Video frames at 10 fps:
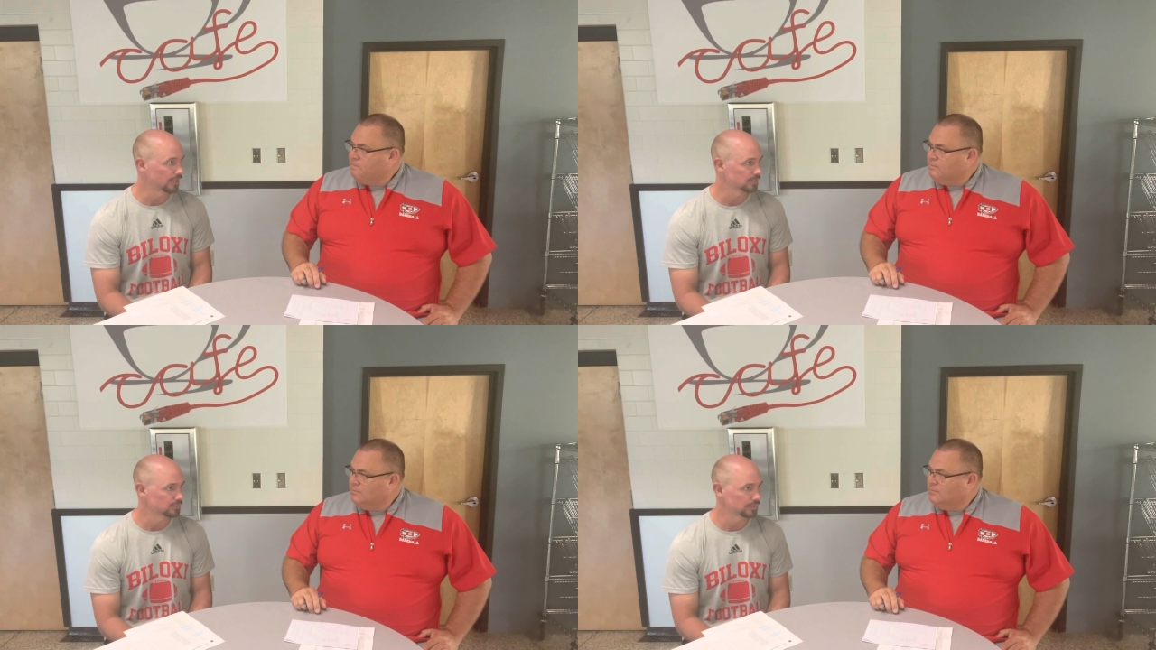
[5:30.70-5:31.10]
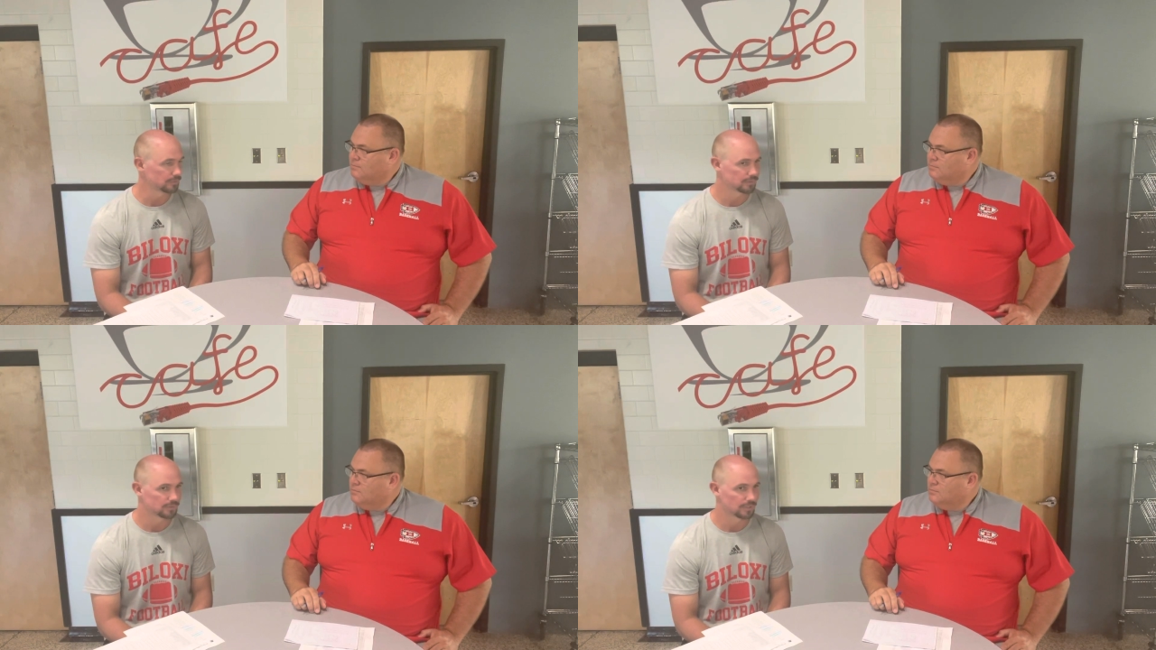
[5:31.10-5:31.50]
Speaker 1: honest with
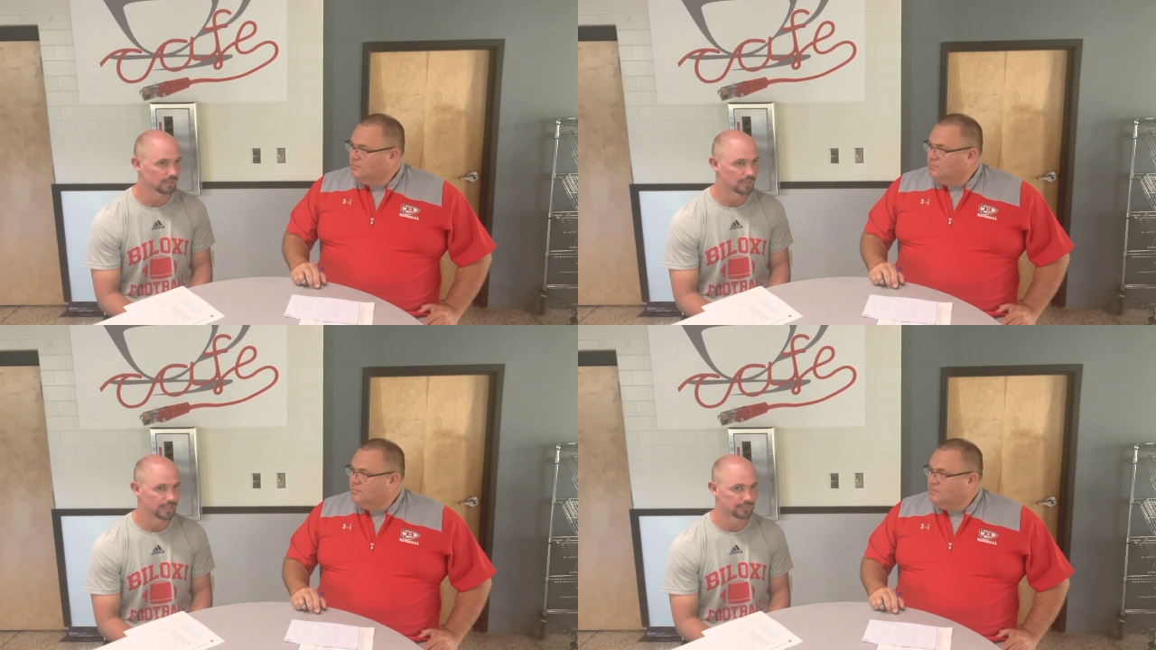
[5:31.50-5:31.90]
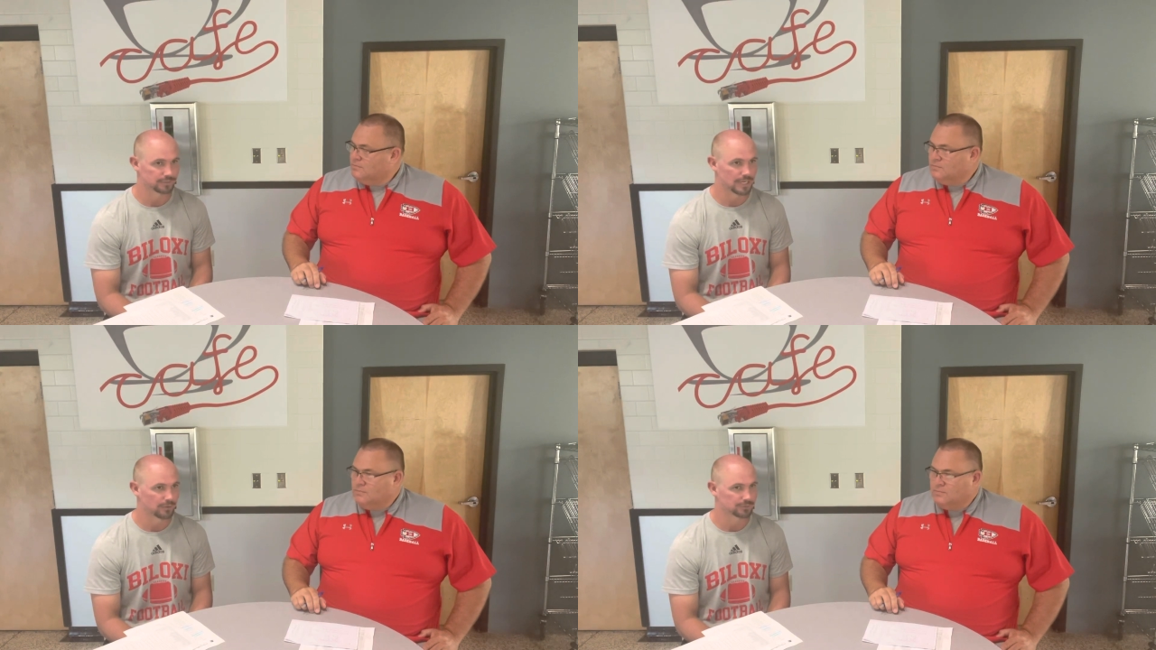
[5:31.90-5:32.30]
you. Uh, I
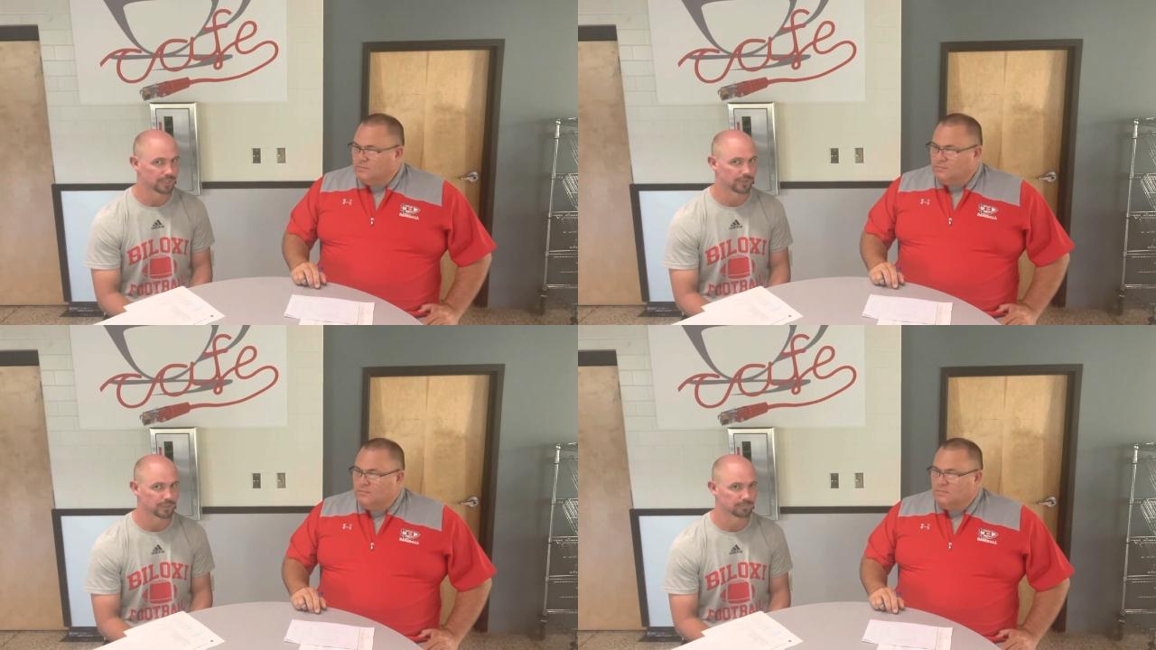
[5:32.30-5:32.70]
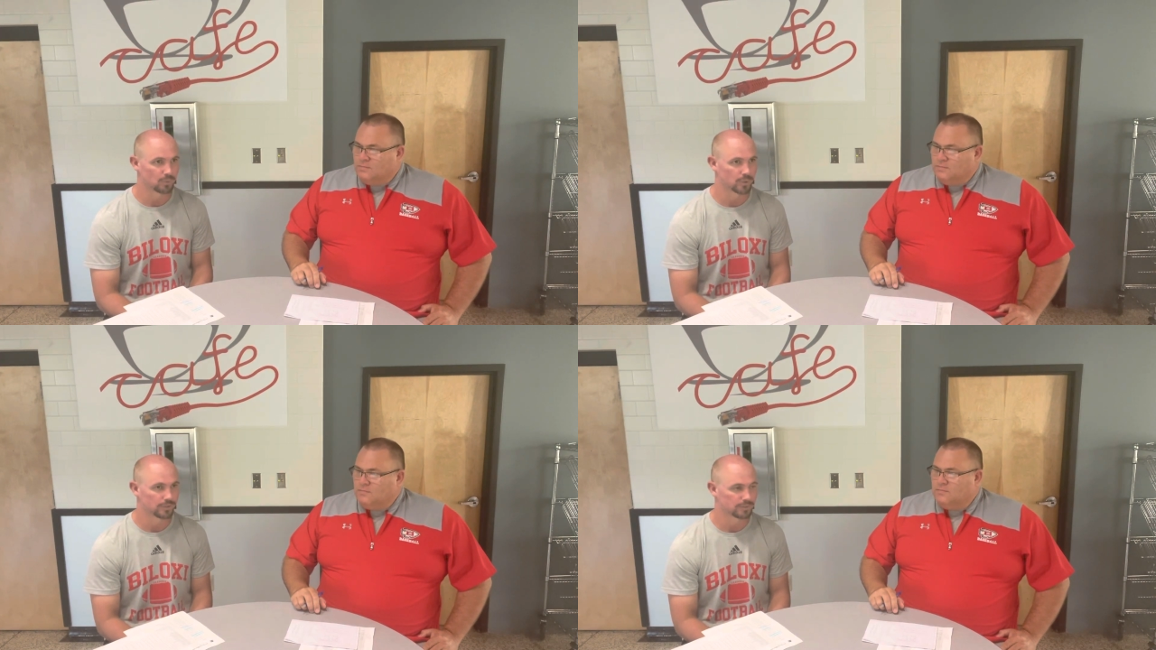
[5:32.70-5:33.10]
just I was very
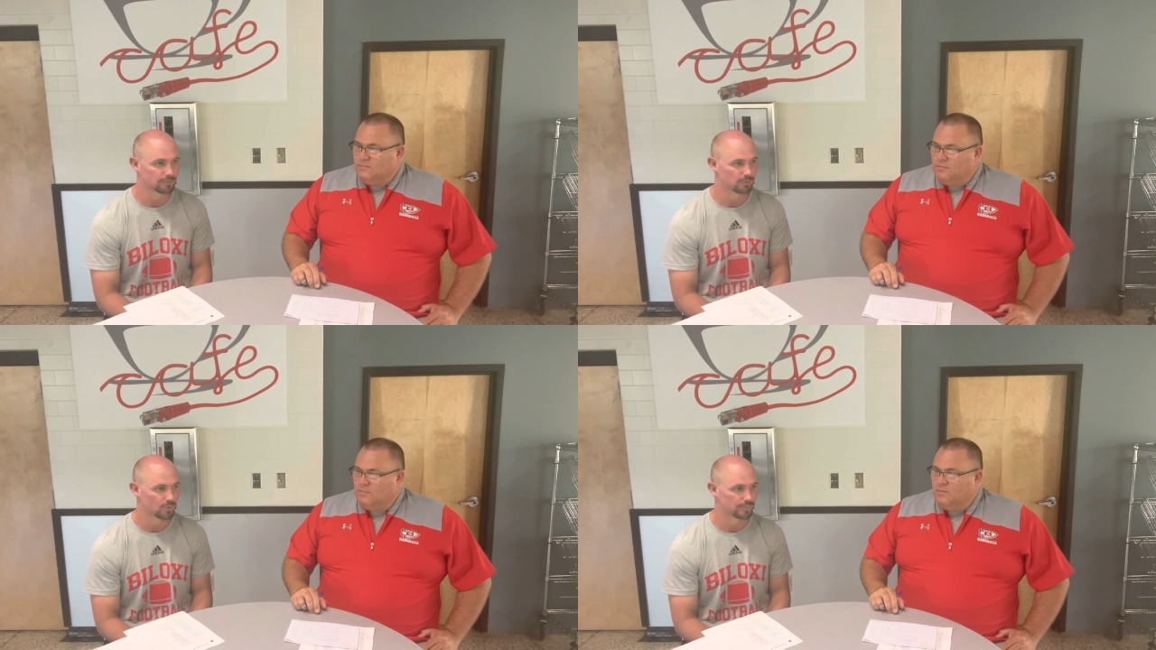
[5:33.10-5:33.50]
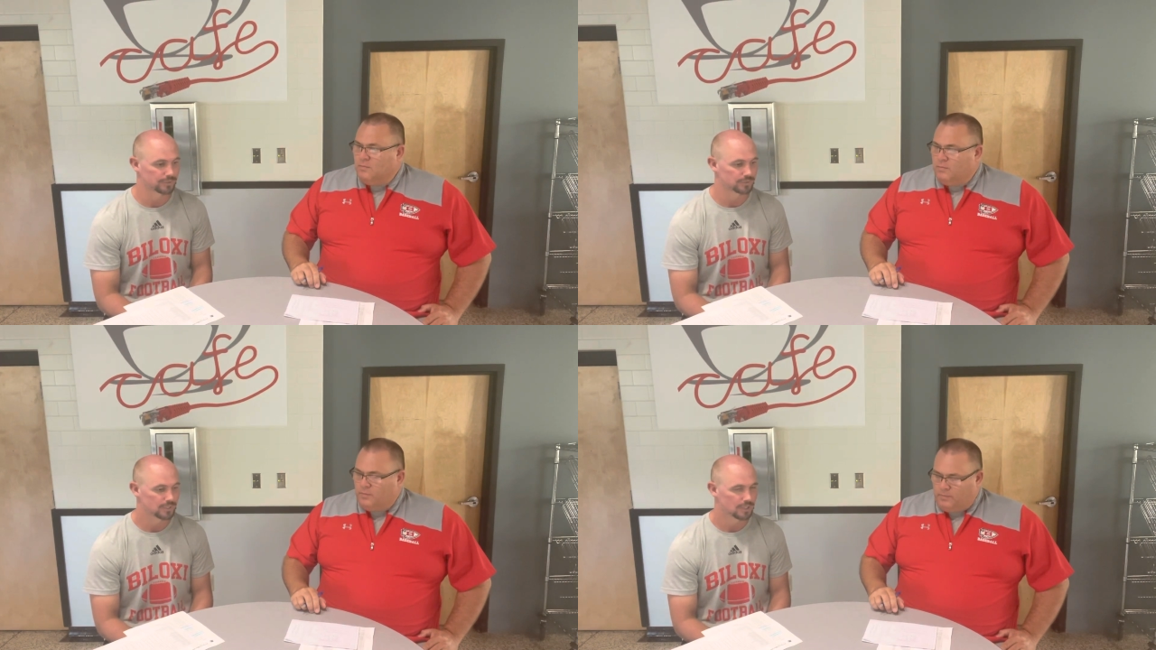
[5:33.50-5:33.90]
disappointed in the
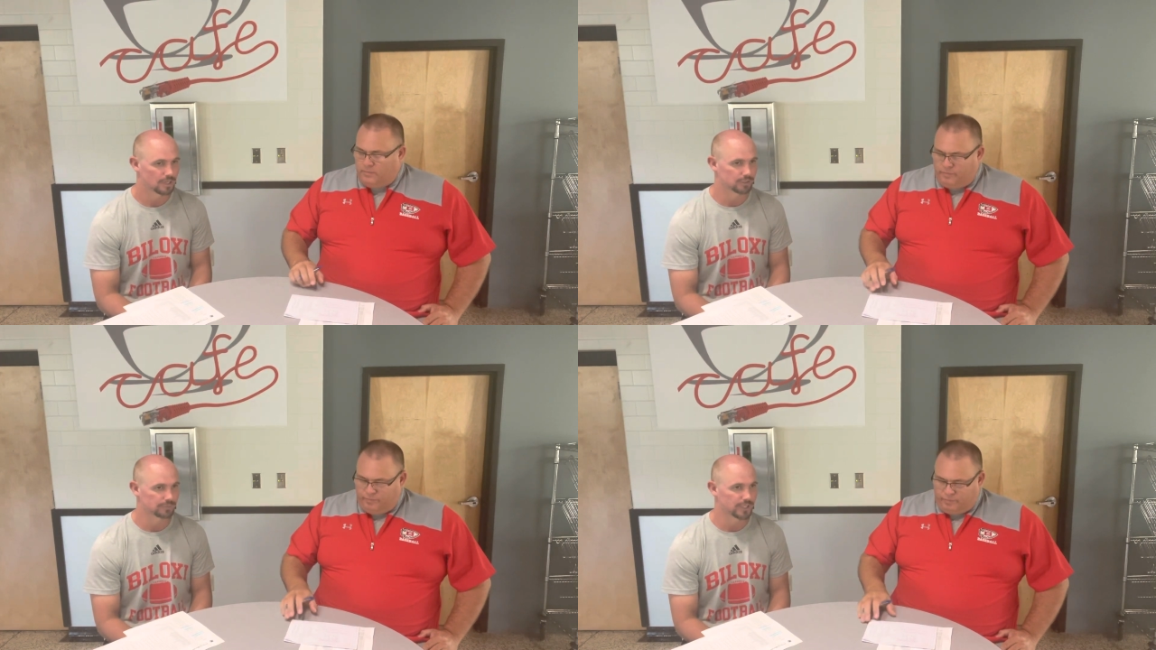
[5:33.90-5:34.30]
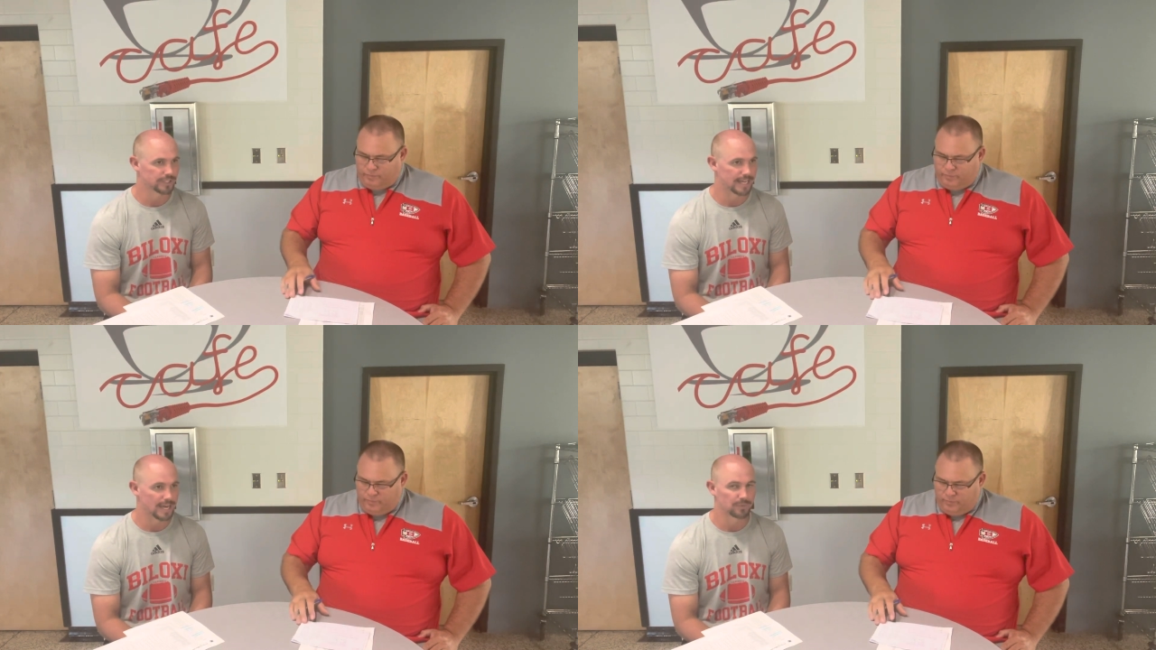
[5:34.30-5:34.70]
performance. I was
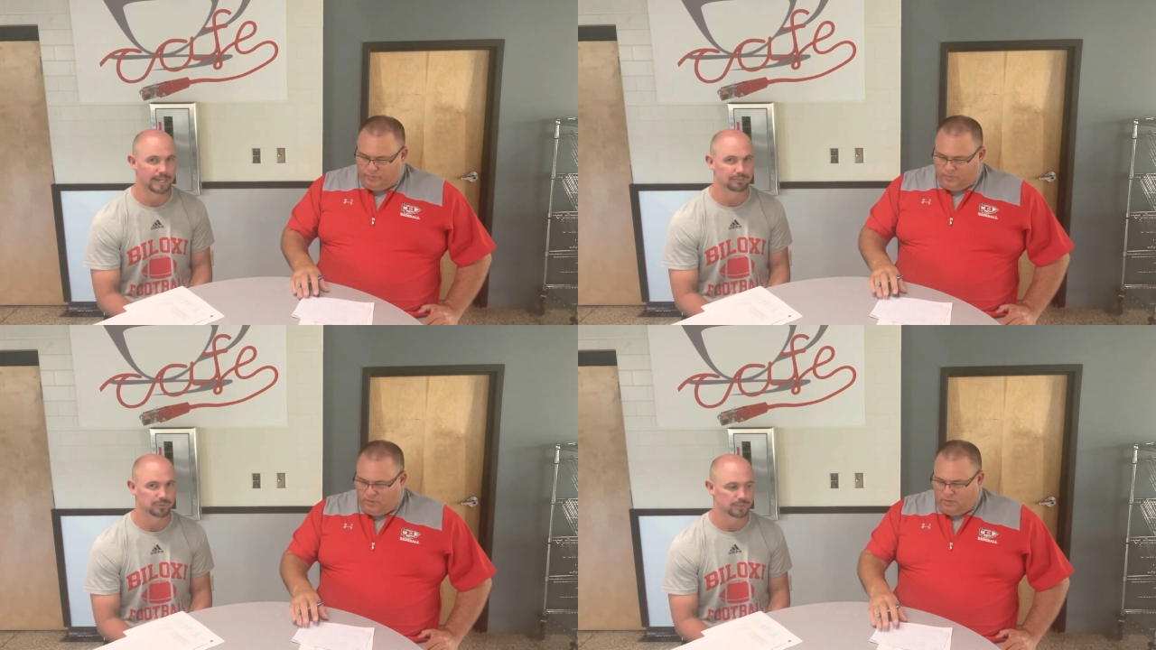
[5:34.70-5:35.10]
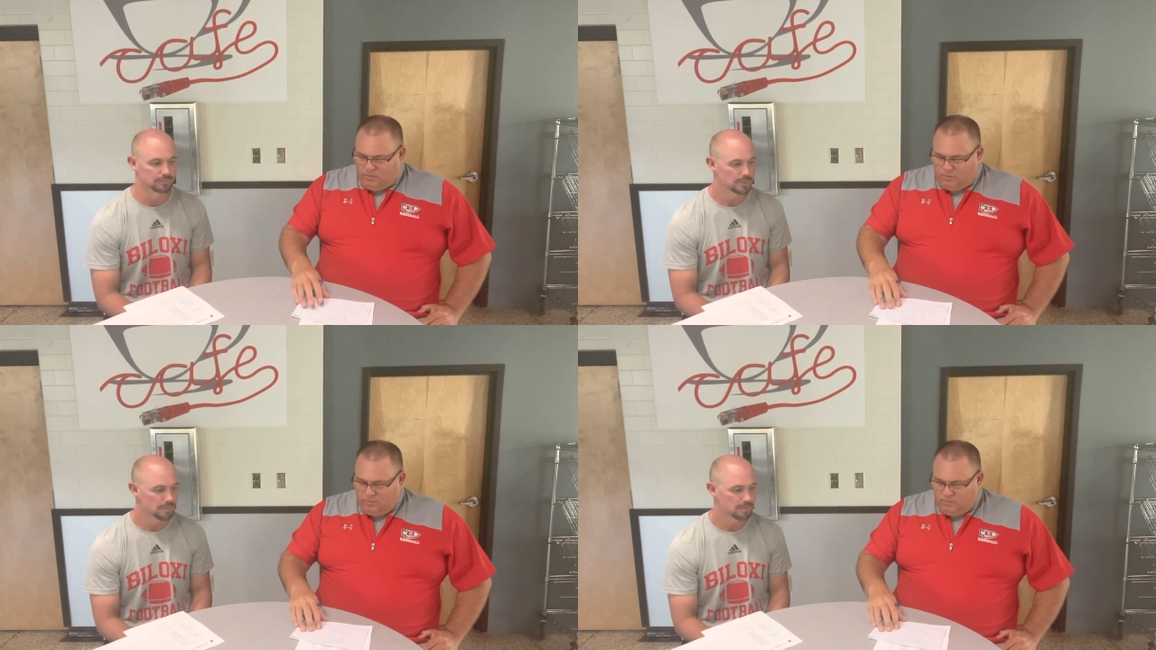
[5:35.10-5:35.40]
very down after it.